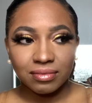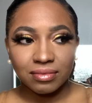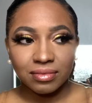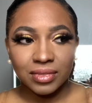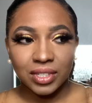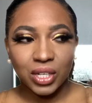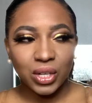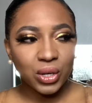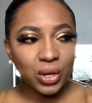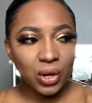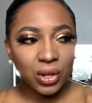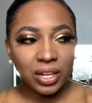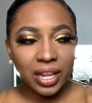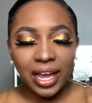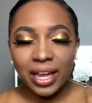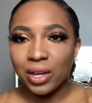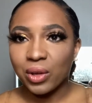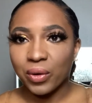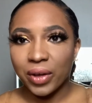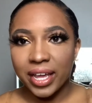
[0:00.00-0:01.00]
you know,
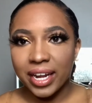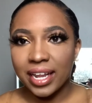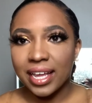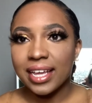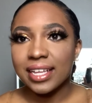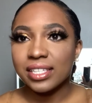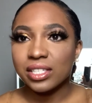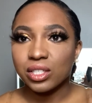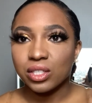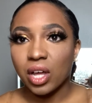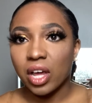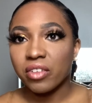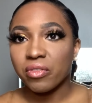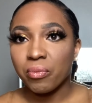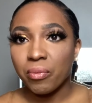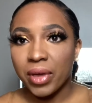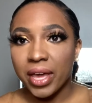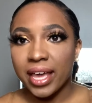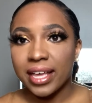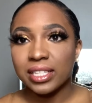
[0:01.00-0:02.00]
like, granted, it's soft
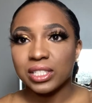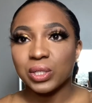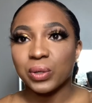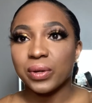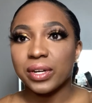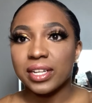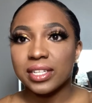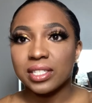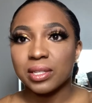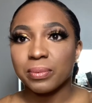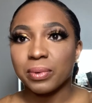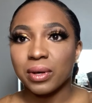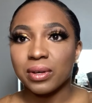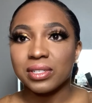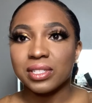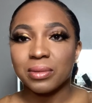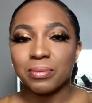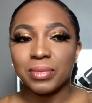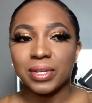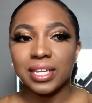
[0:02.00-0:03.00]
matte, so it is supposed
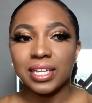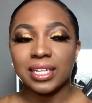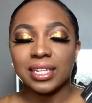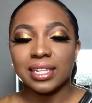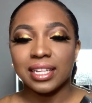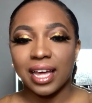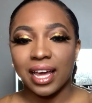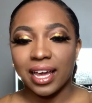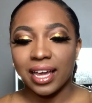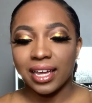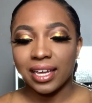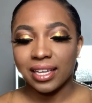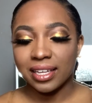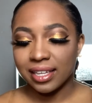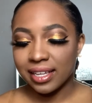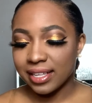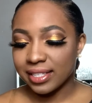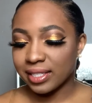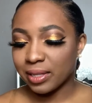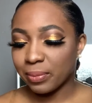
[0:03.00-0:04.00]
to be like,
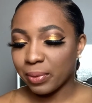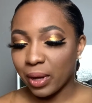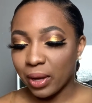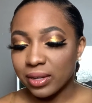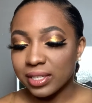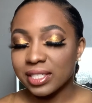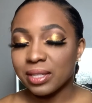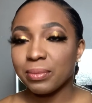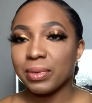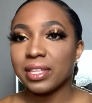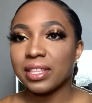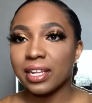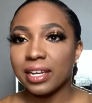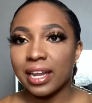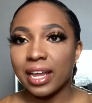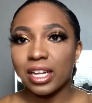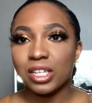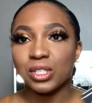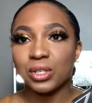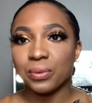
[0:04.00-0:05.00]
it's supposed to be the
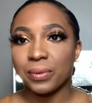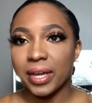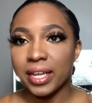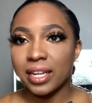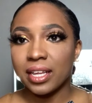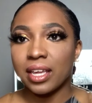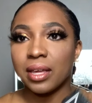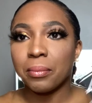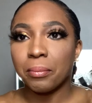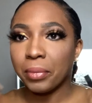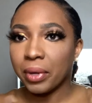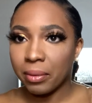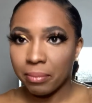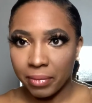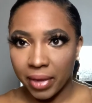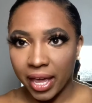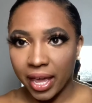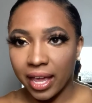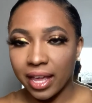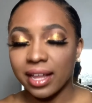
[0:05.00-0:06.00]
natural radiant but
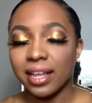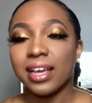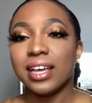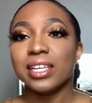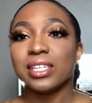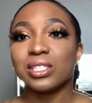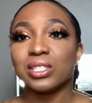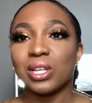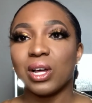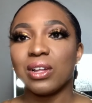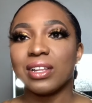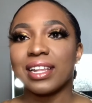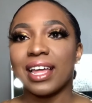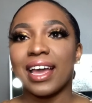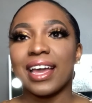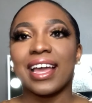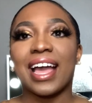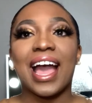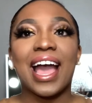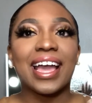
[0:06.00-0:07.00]
matte, so
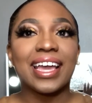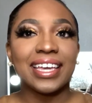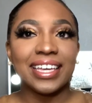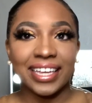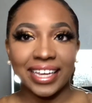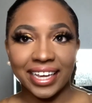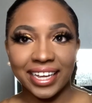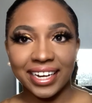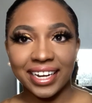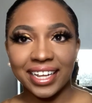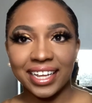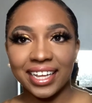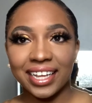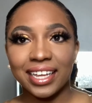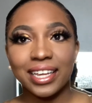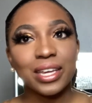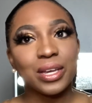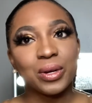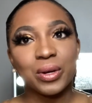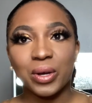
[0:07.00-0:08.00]
like, I get it,
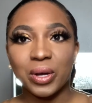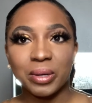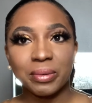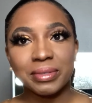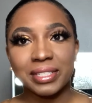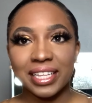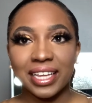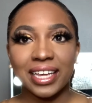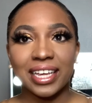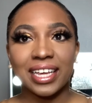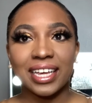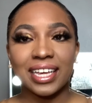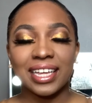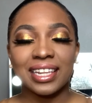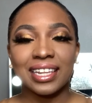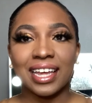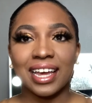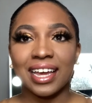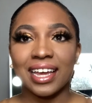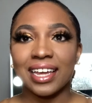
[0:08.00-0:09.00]
you know what I'm saying,
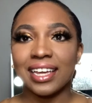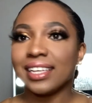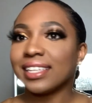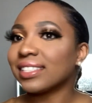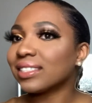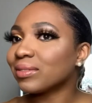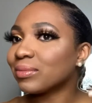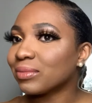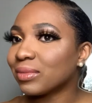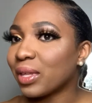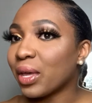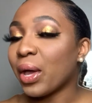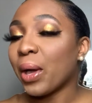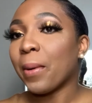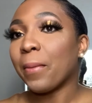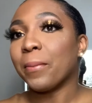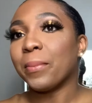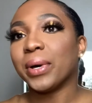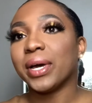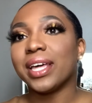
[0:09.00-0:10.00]
like,
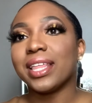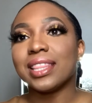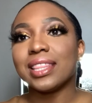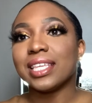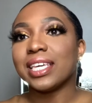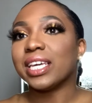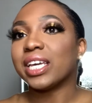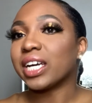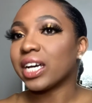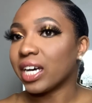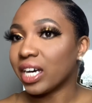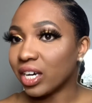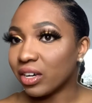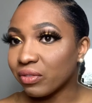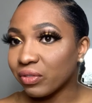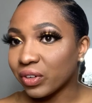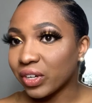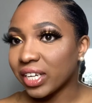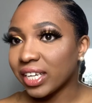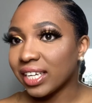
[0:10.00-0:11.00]
but the
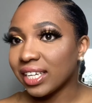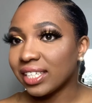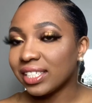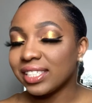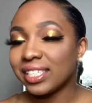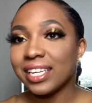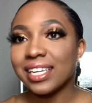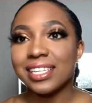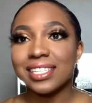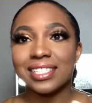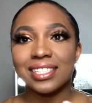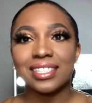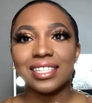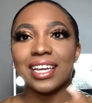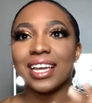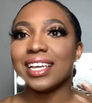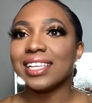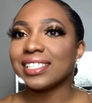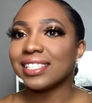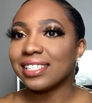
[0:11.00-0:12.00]
coverage is
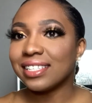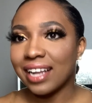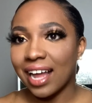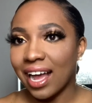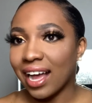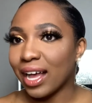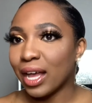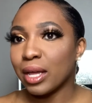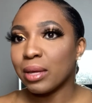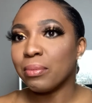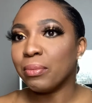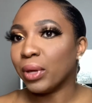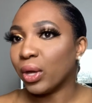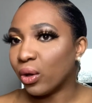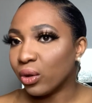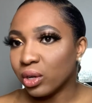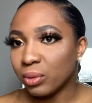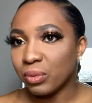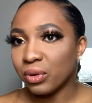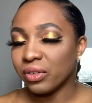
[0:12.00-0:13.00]
not a
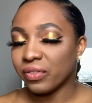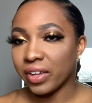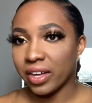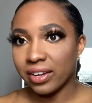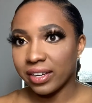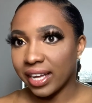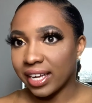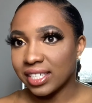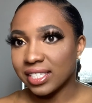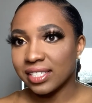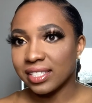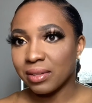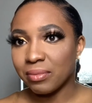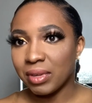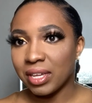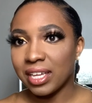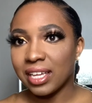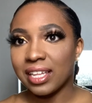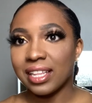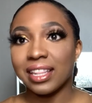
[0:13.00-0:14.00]
buildable foundation to
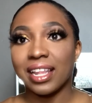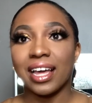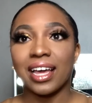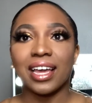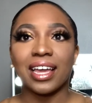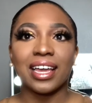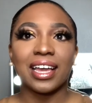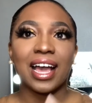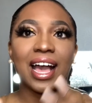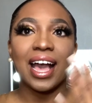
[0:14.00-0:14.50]
me. Like,